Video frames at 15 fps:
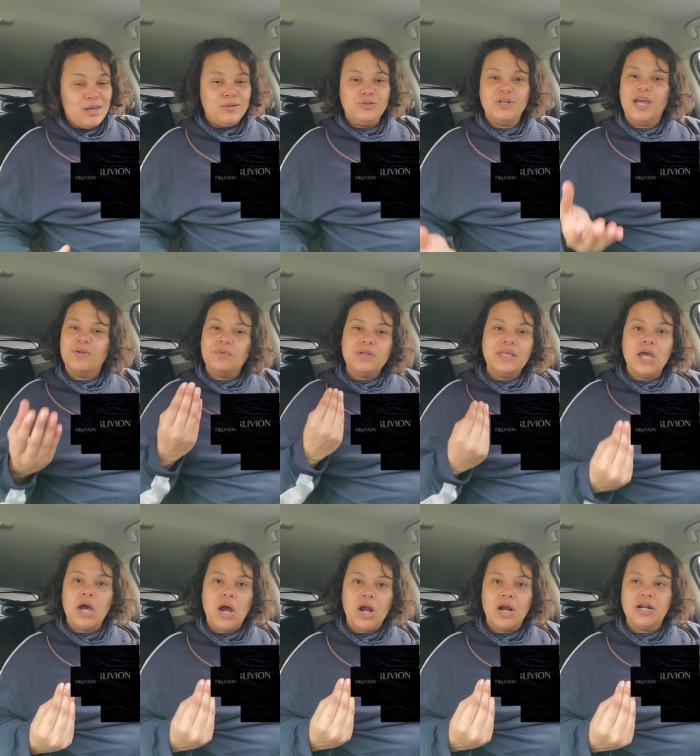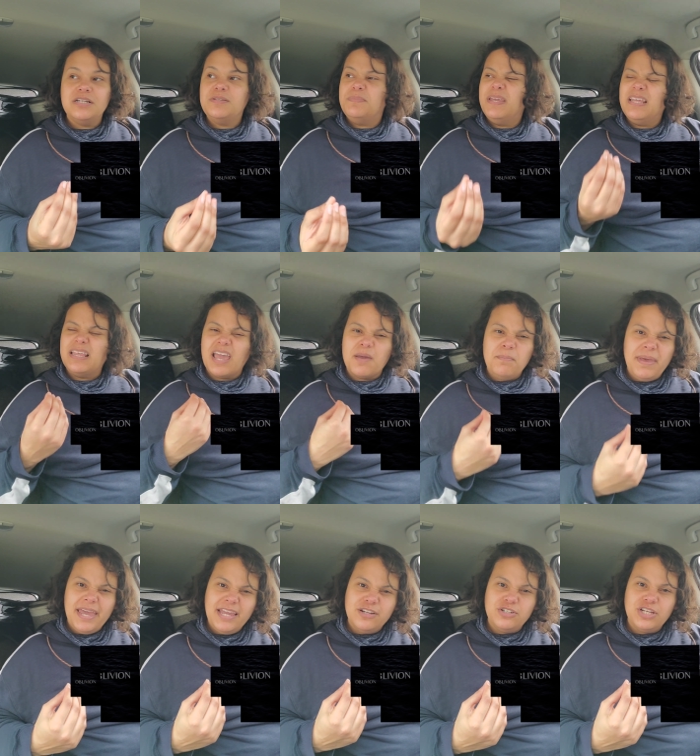Trying really hard to be like
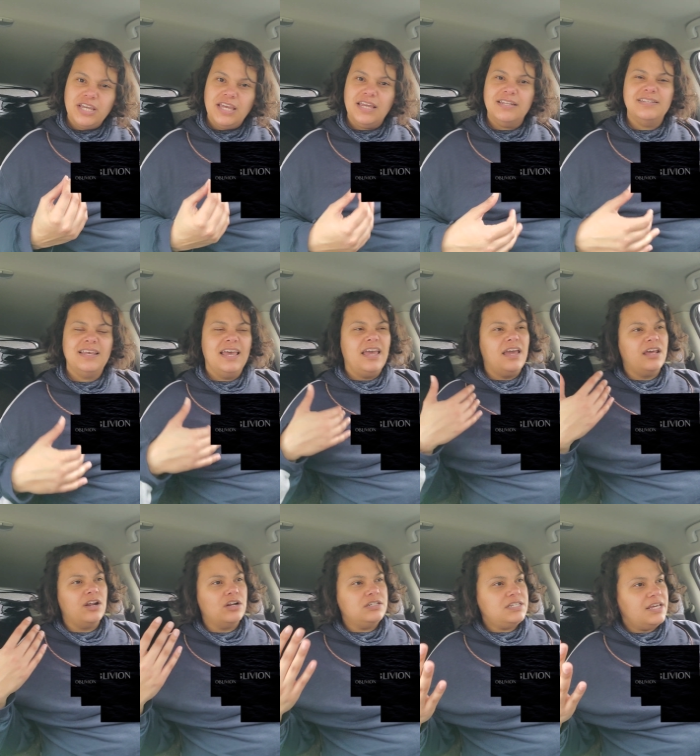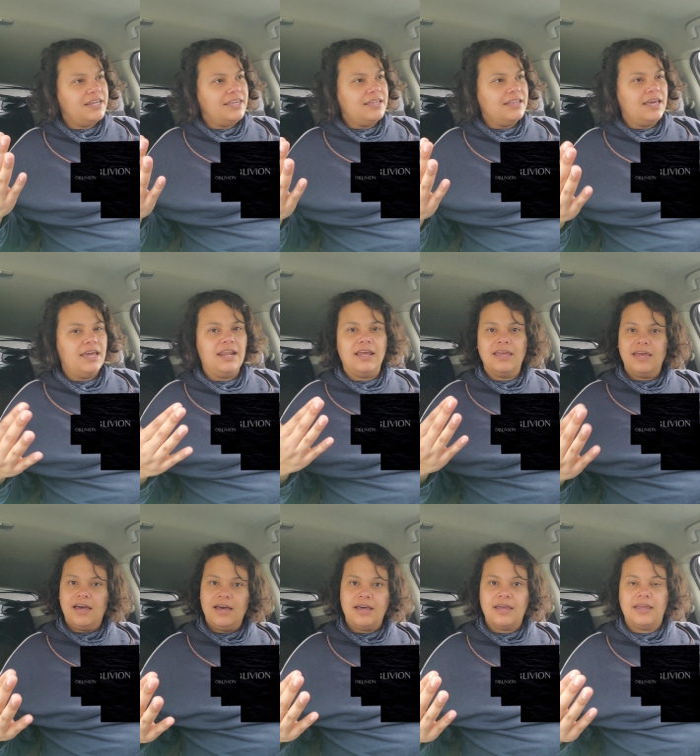patient and articulate and
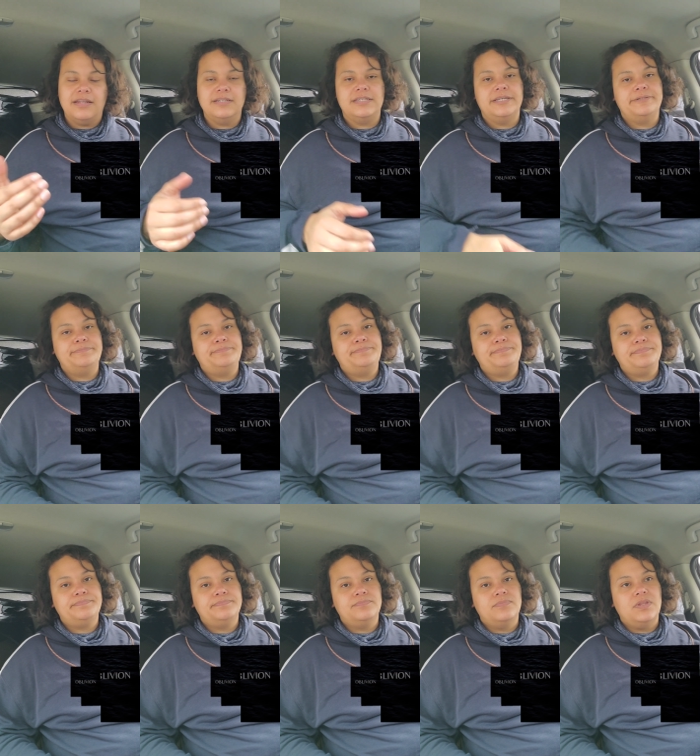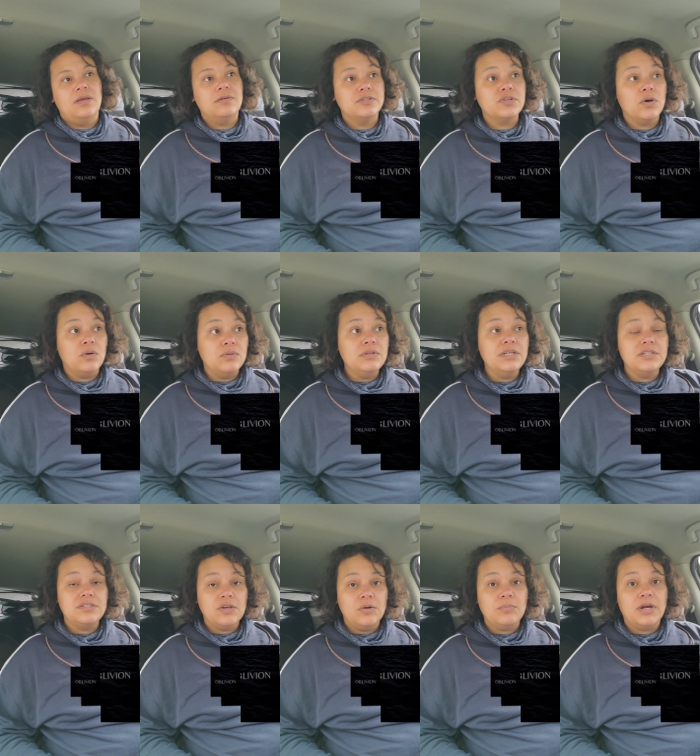kind. There's only
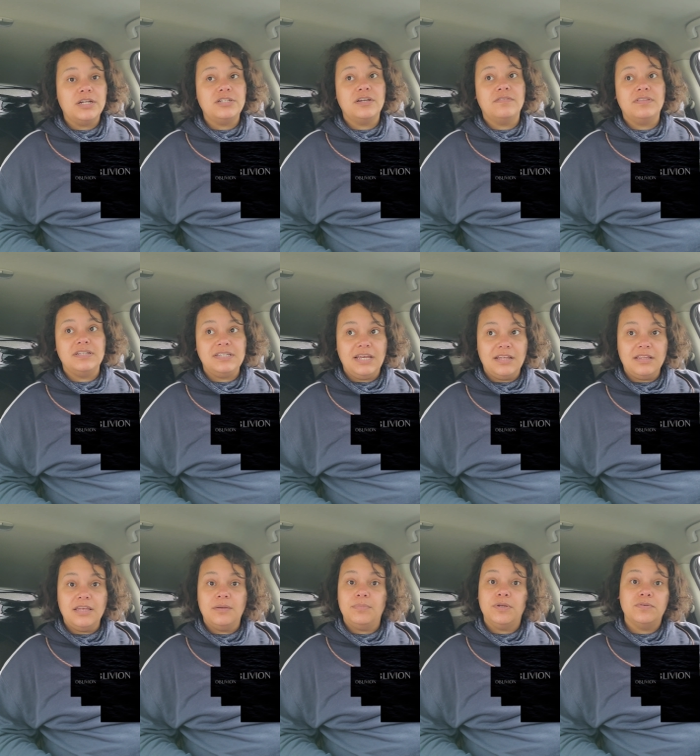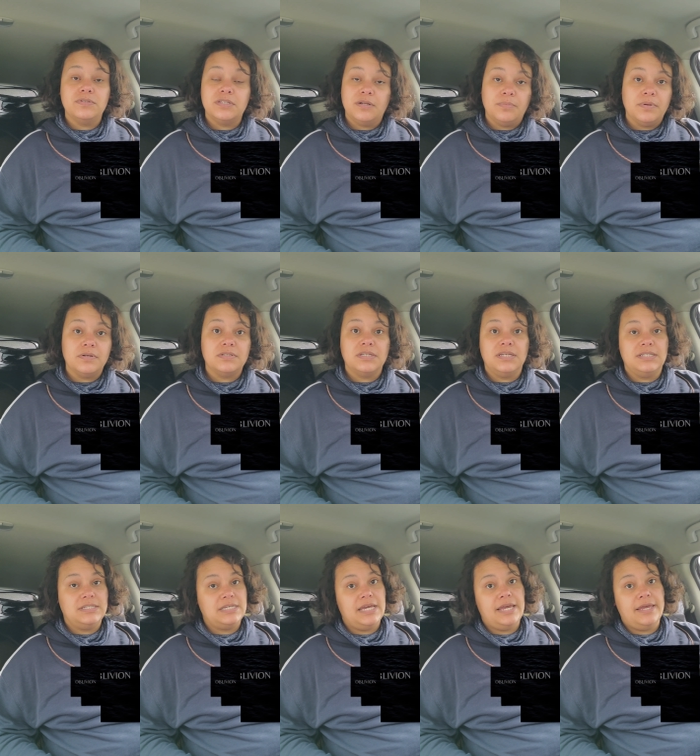so much of the daily abuse that a person
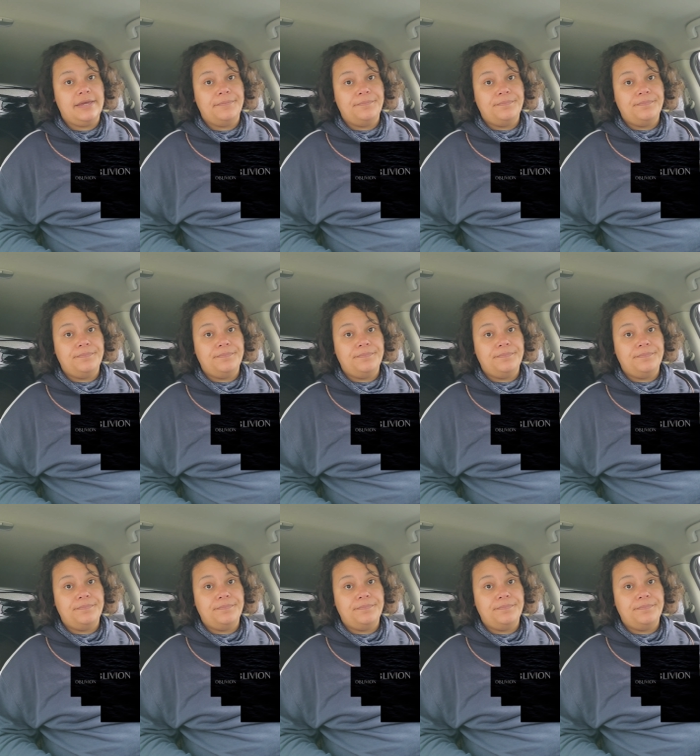can take.